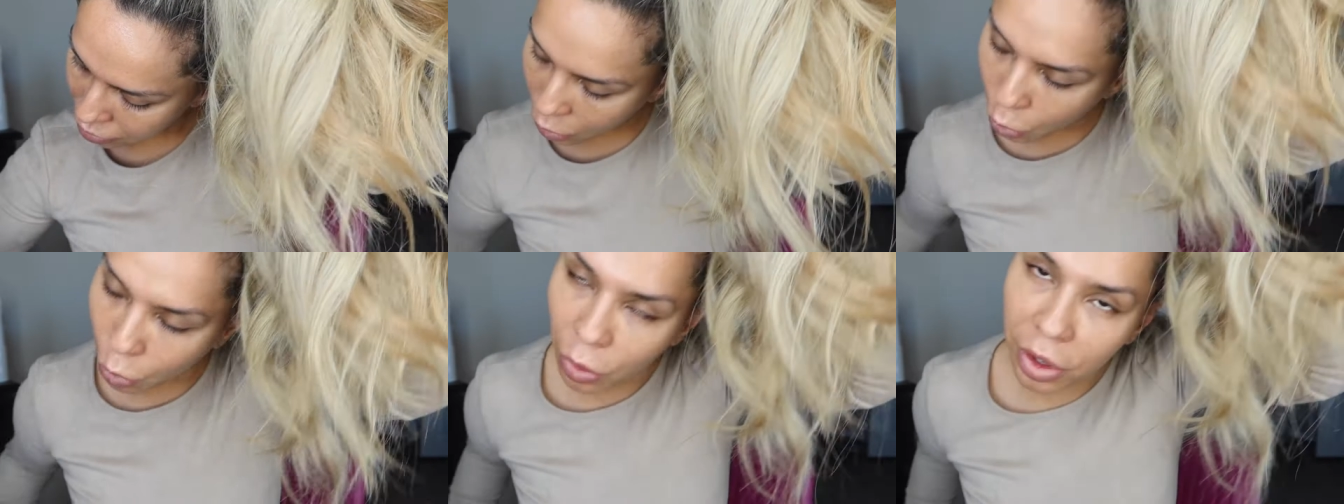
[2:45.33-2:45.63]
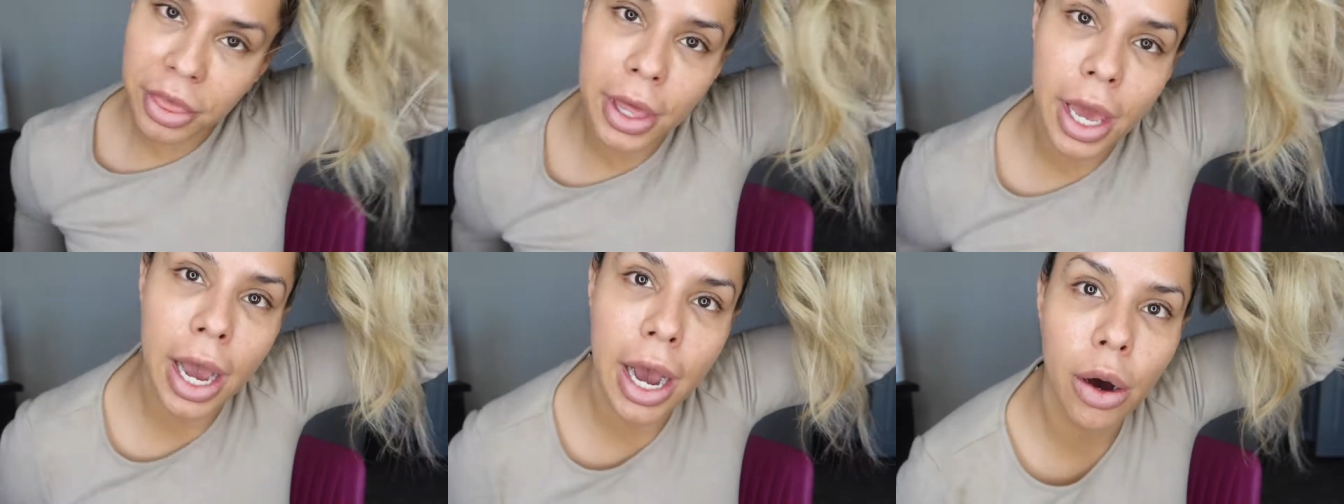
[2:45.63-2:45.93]

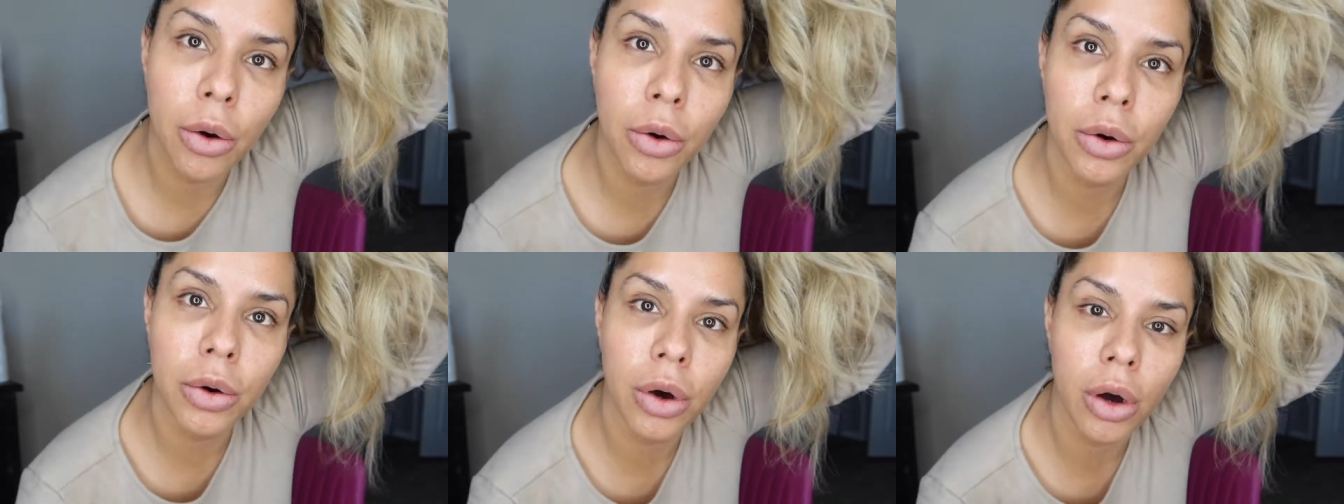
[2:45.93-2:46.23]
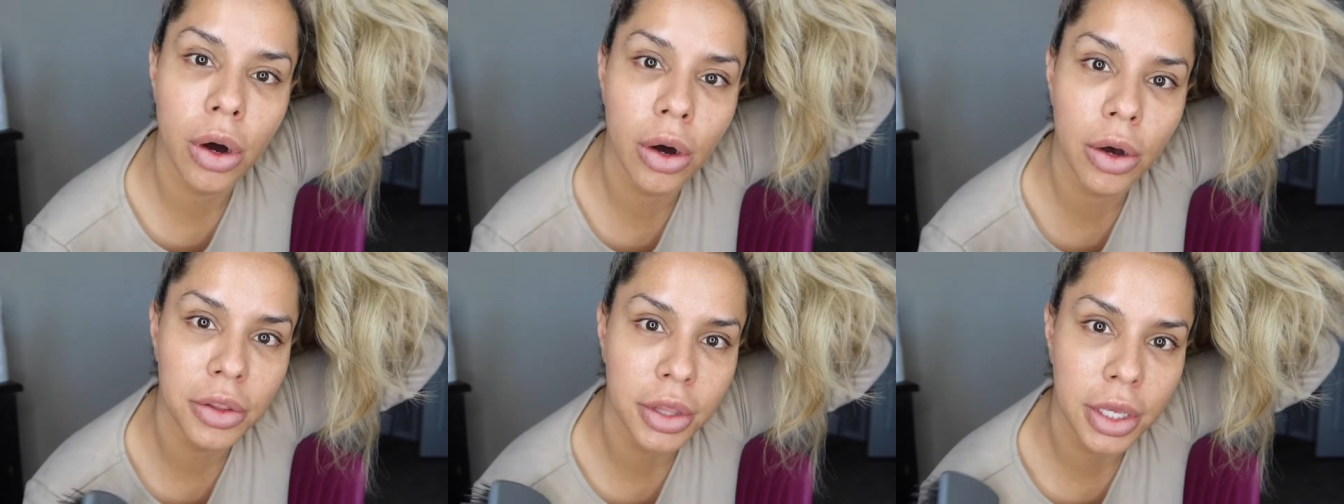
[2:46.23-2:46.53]
without
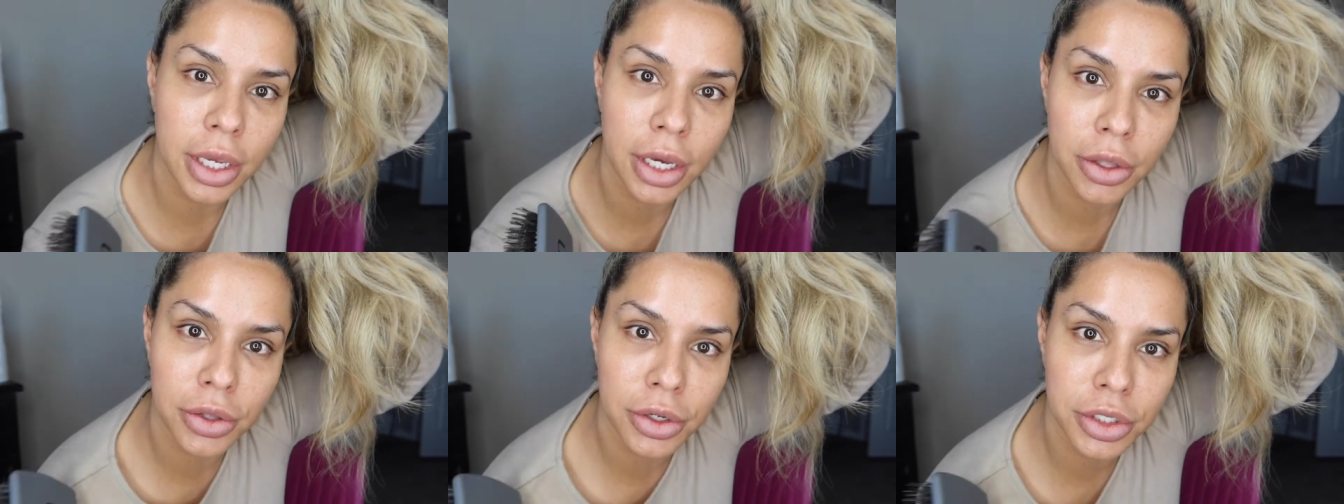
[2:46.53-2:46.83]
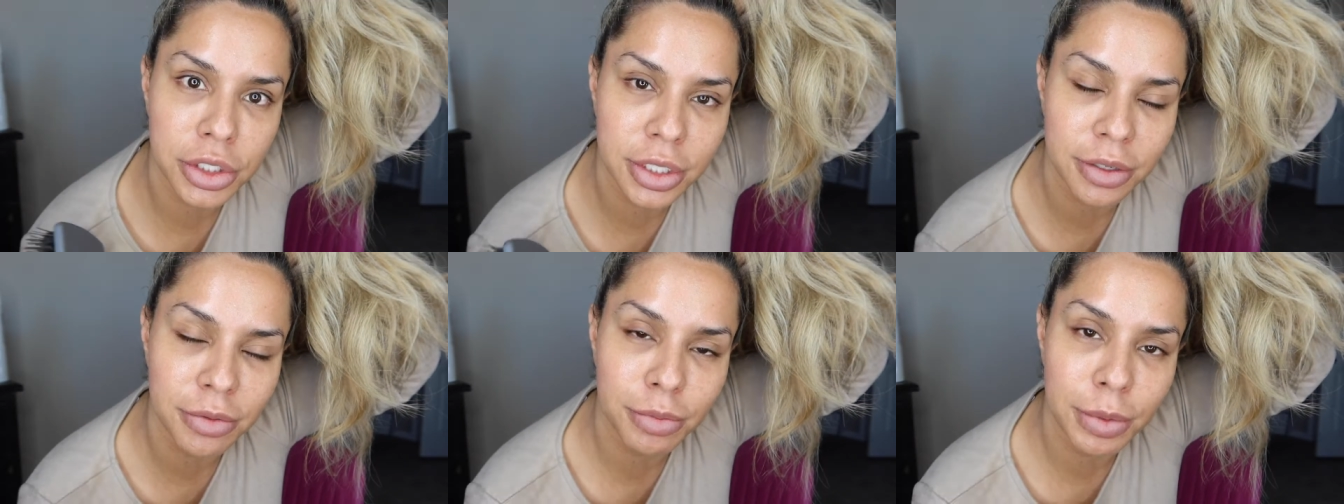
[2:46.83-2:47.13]
all the other
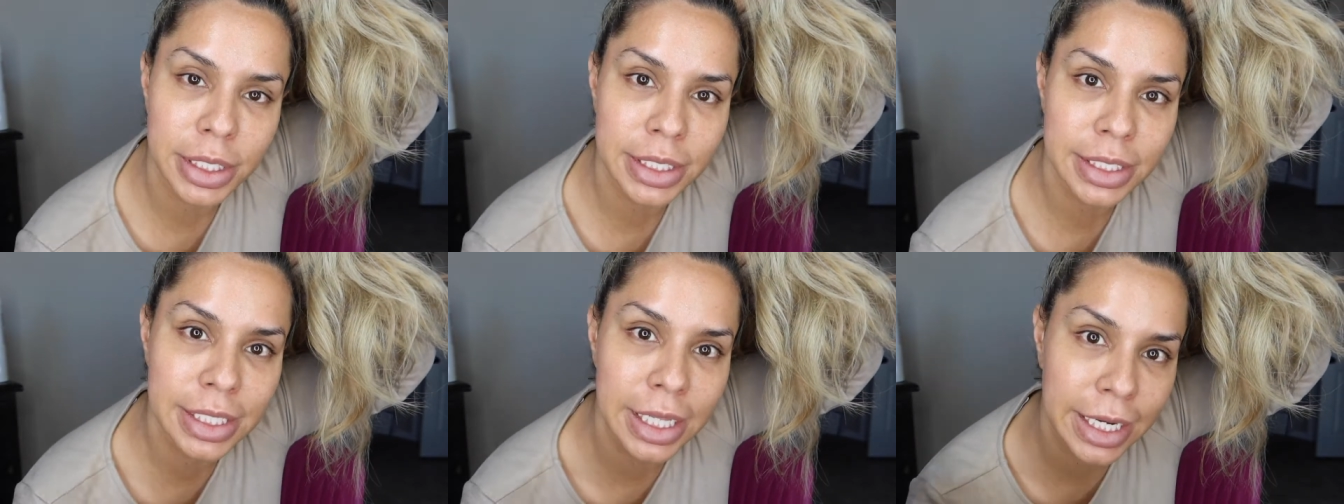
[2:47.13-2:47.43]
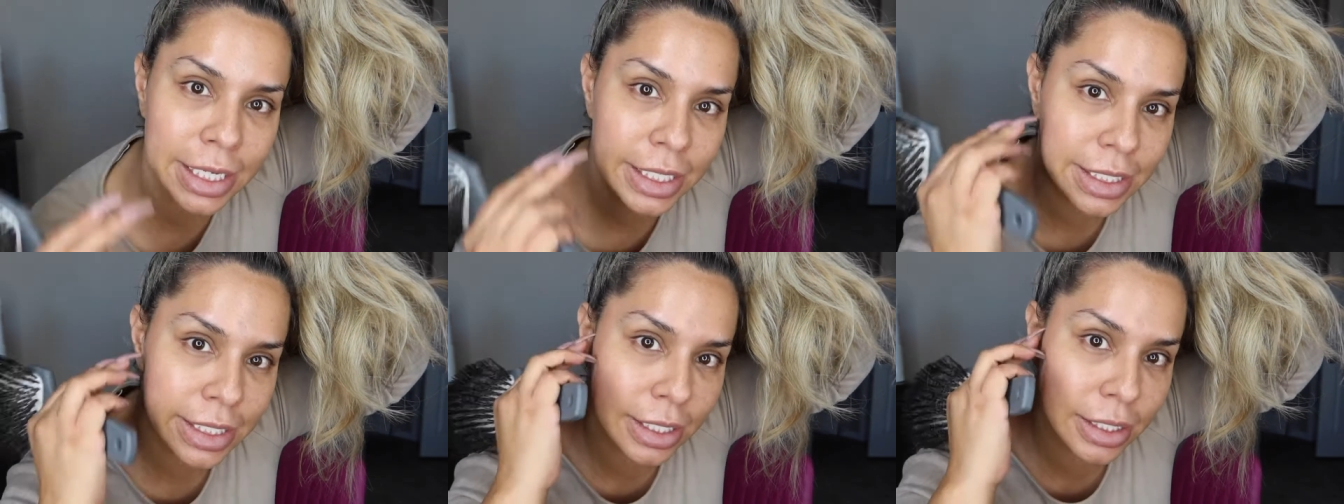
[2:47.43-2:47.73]
stuff, because
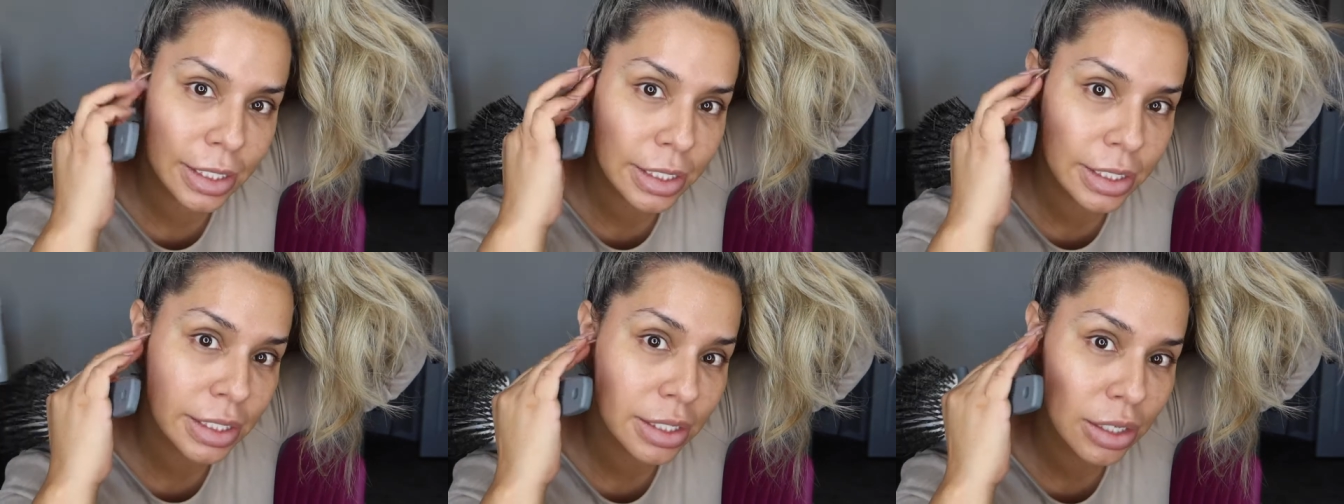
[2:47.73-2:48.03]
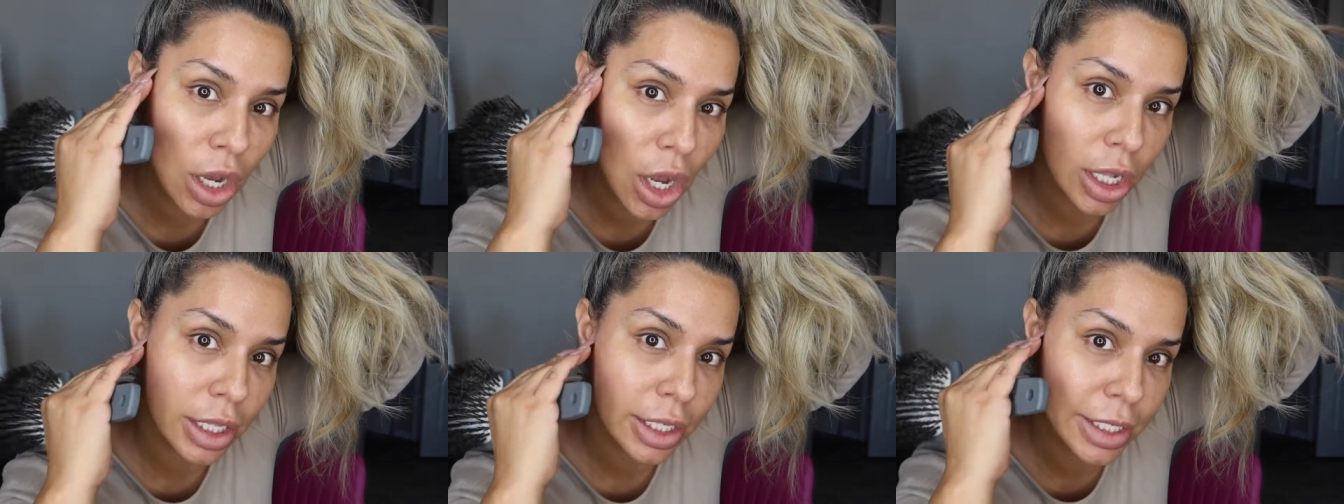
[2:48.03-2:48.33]
like I said, this is
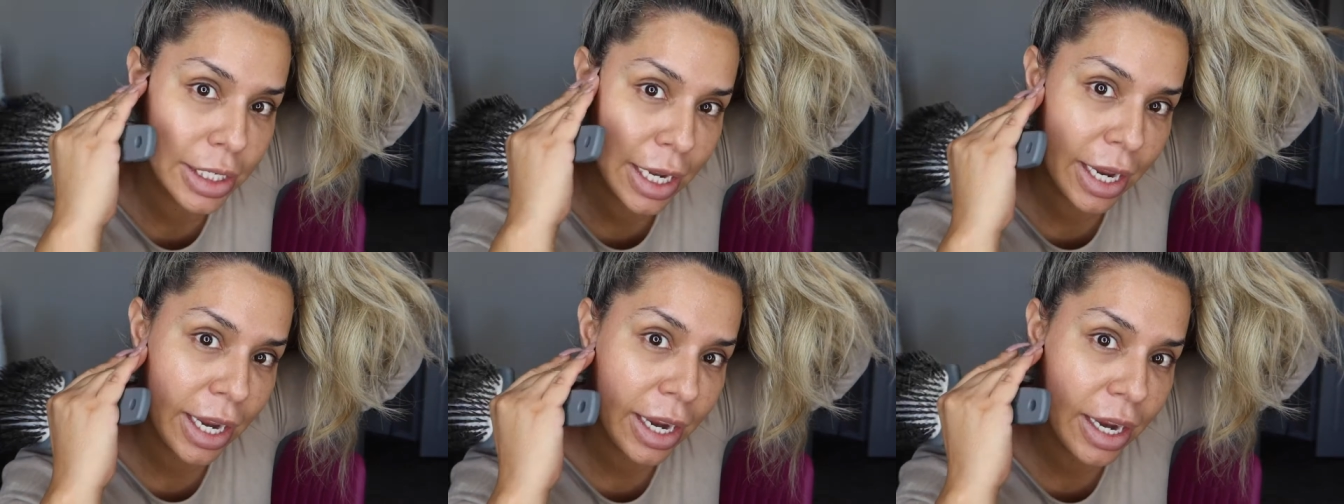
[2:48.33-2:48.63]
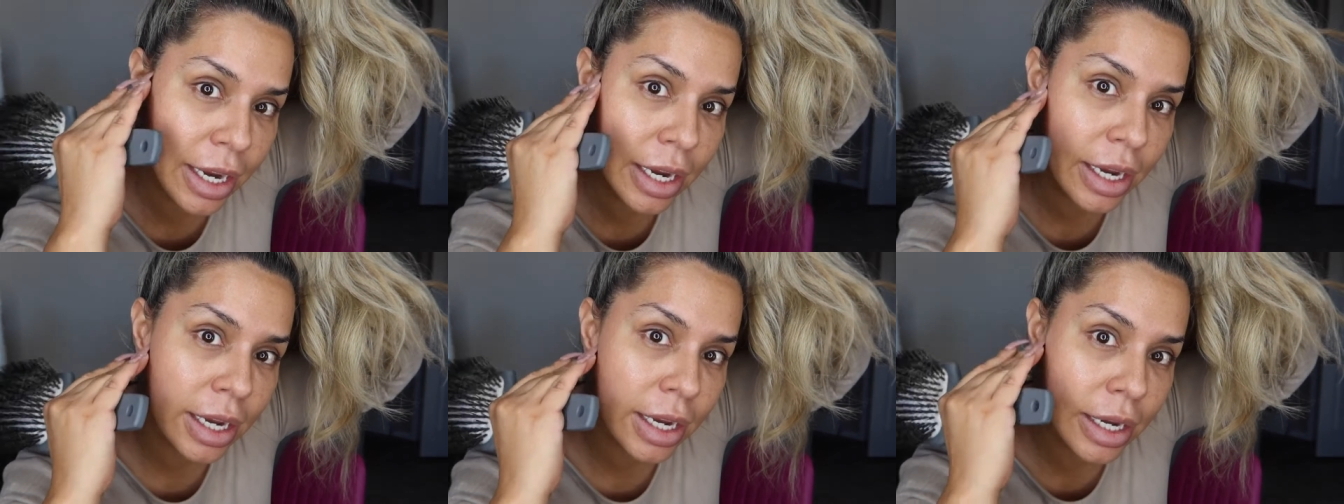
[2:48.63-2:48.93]

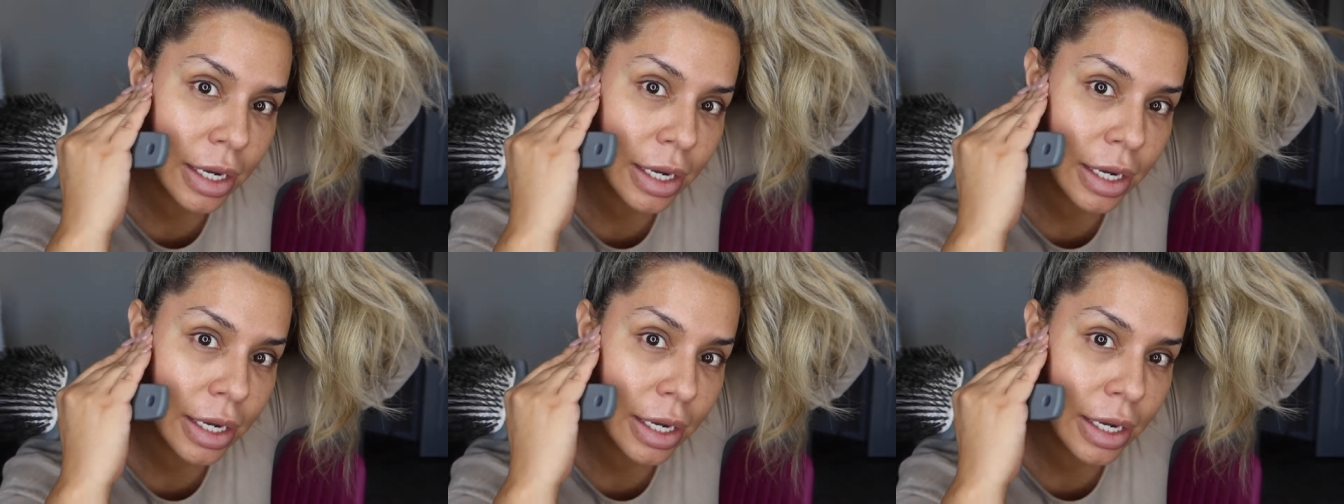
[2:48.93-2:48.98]
holiday